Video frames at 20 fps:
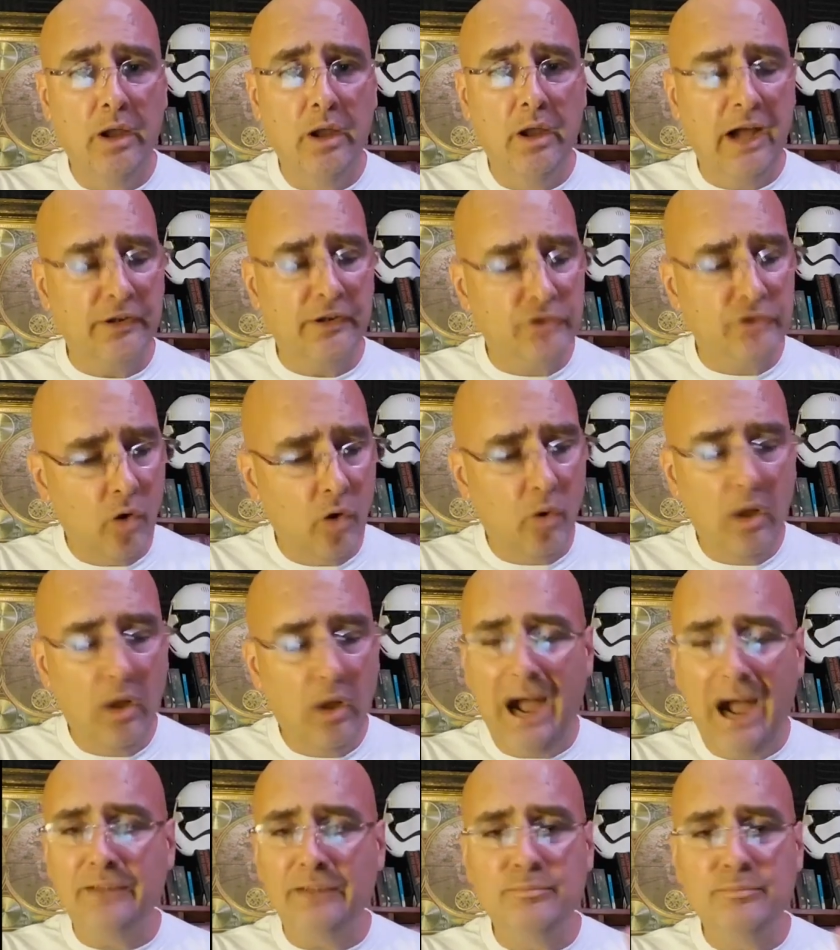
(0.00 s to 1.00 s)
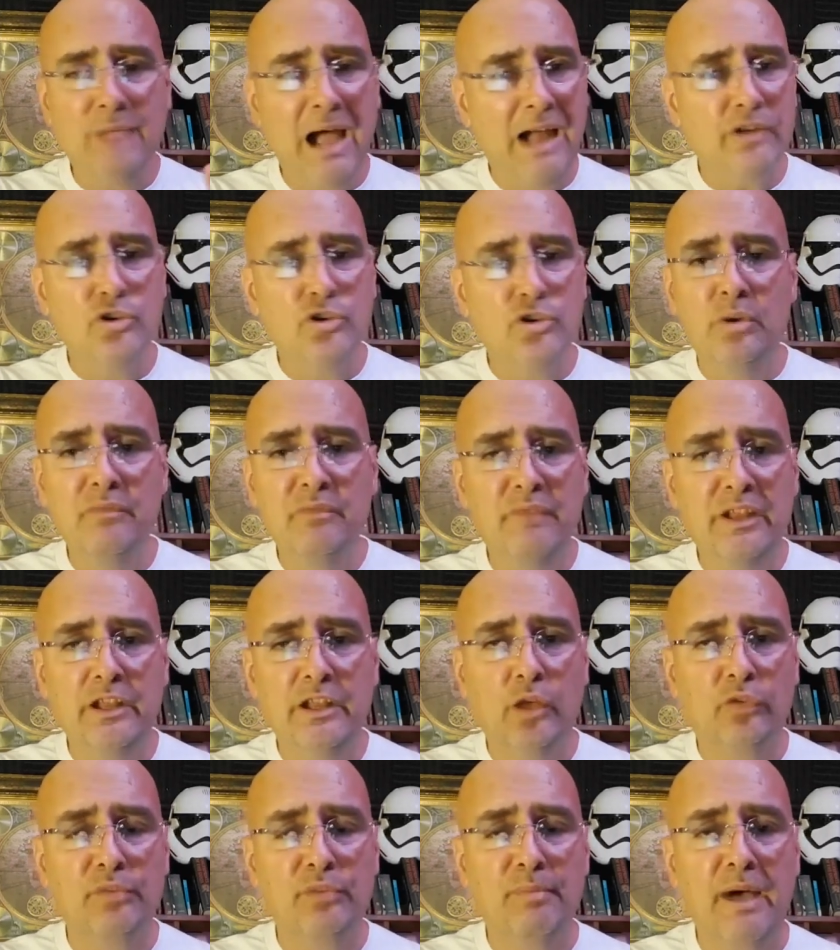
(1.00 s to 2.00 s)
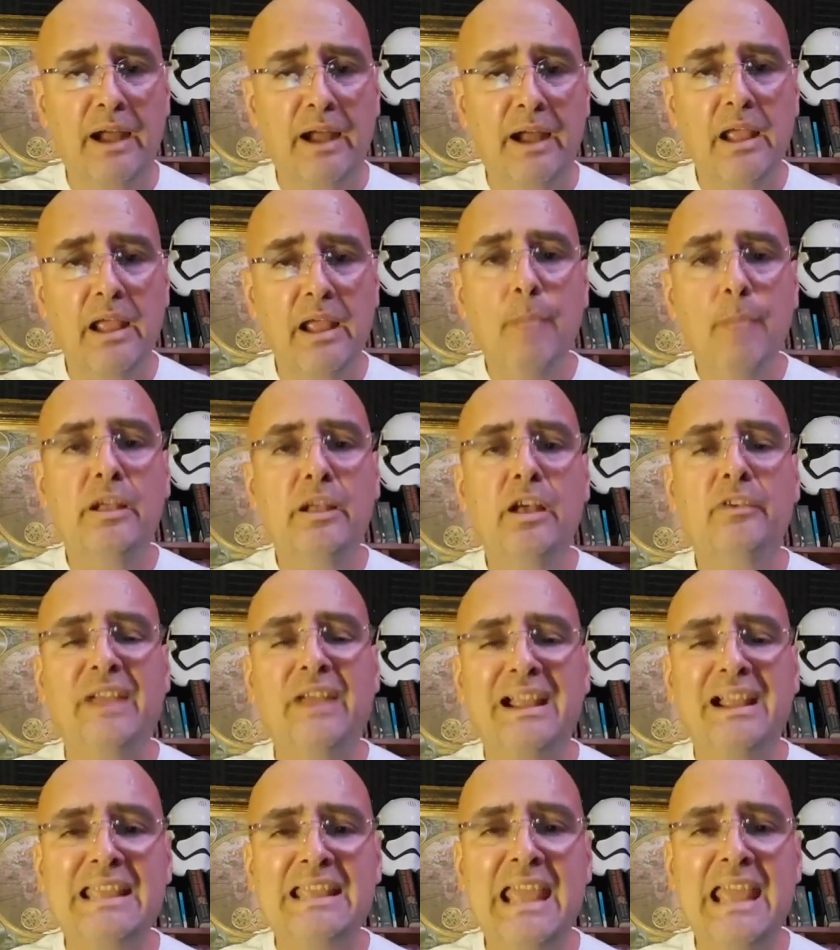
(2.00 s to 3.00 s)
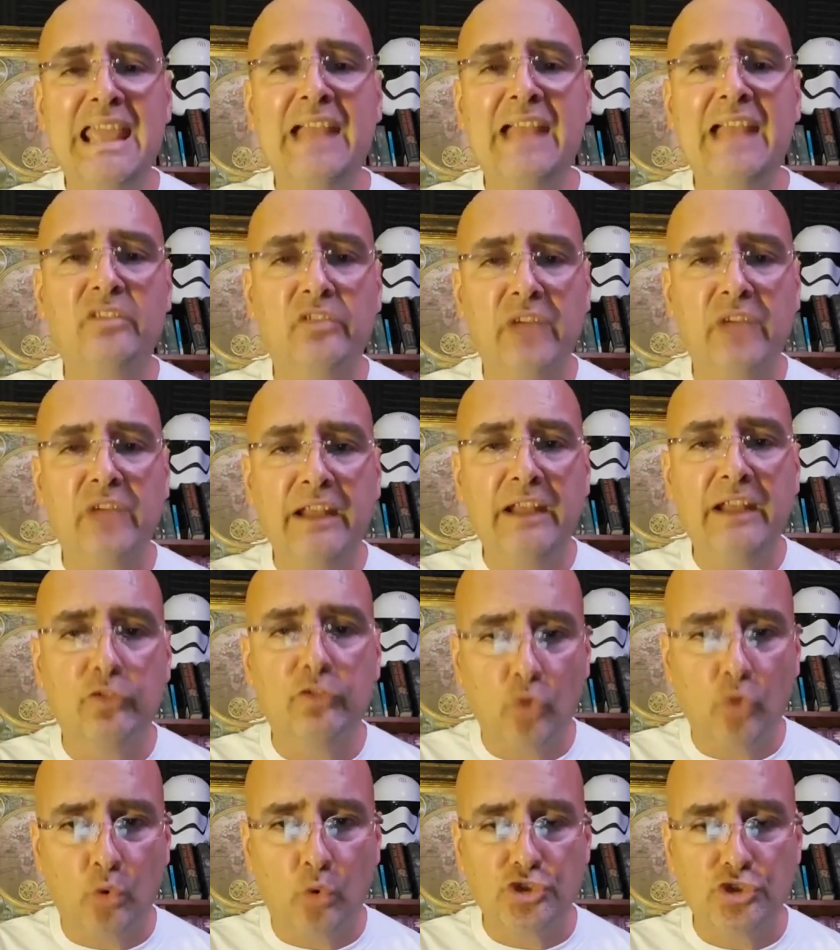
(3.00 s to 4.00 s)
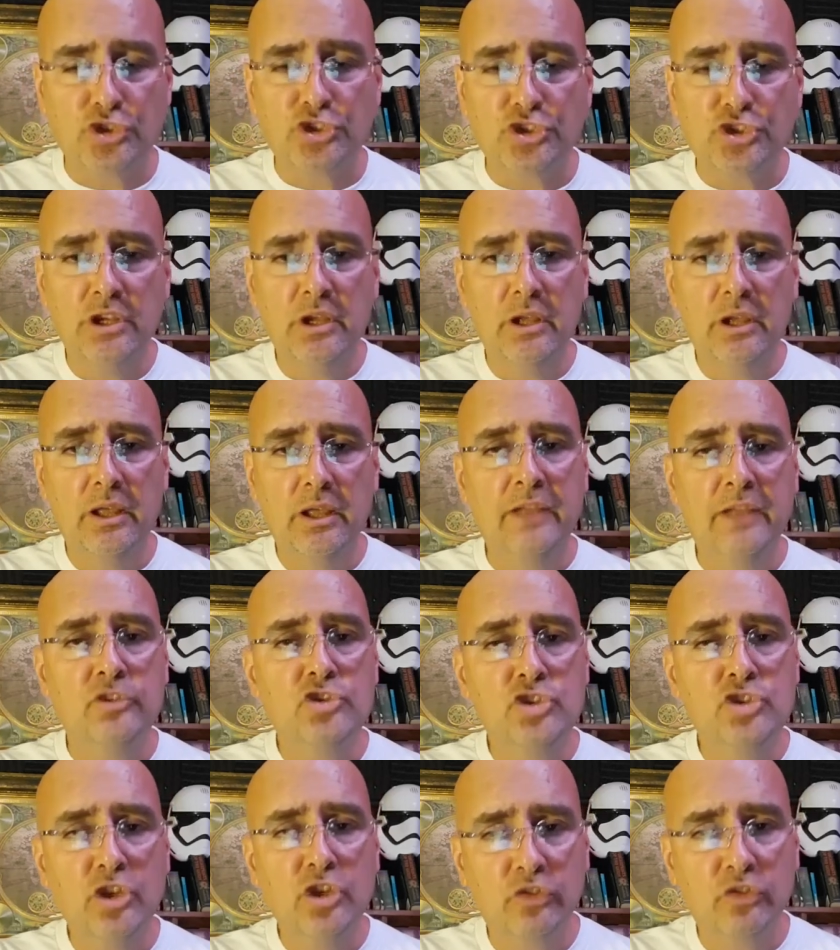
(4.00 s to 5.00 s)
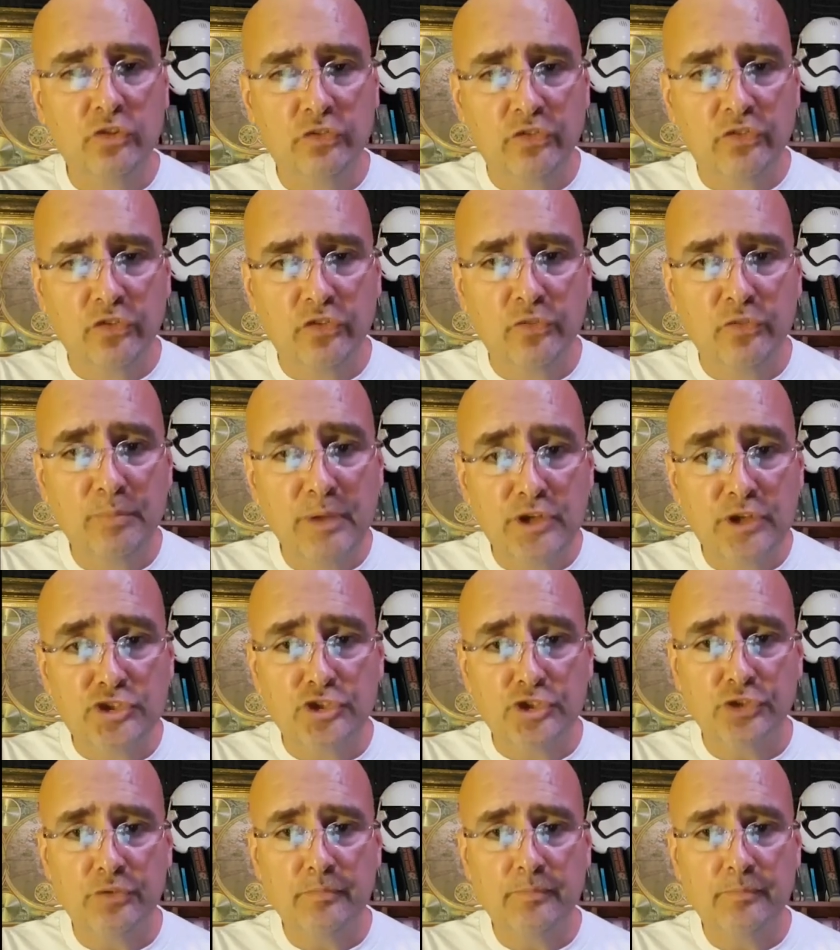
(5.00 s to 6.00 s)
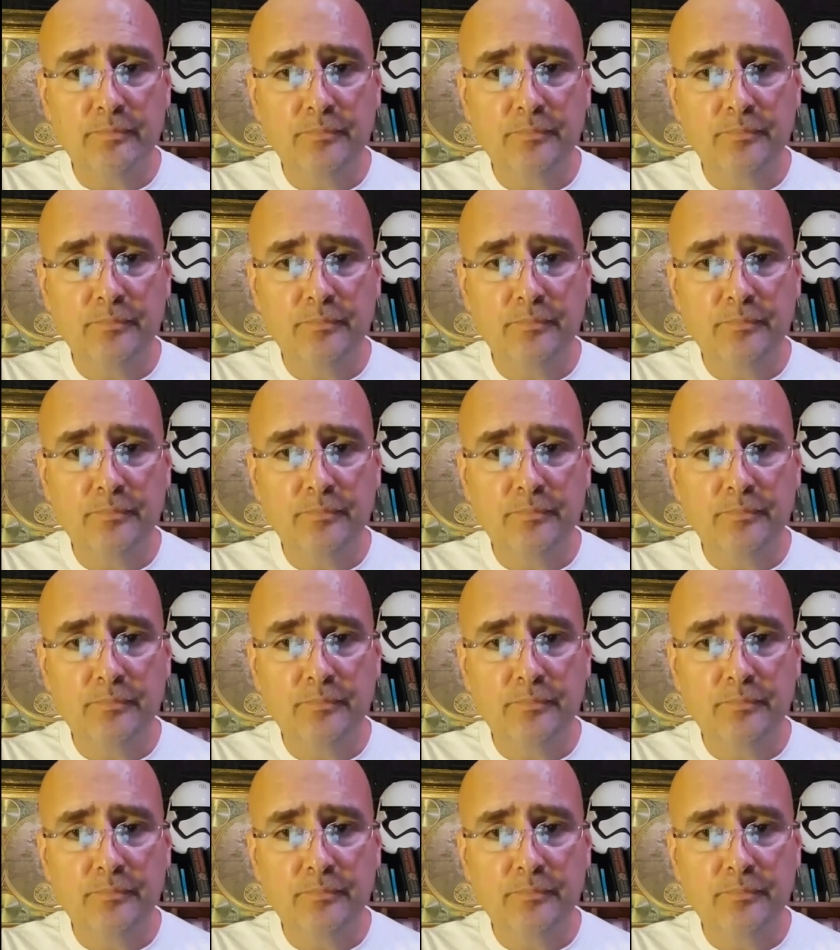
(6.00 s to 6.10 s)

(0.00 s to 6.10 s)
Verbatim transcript: I don't, I'm not doing videos about it because I can't cite sources. It's just a suspicion.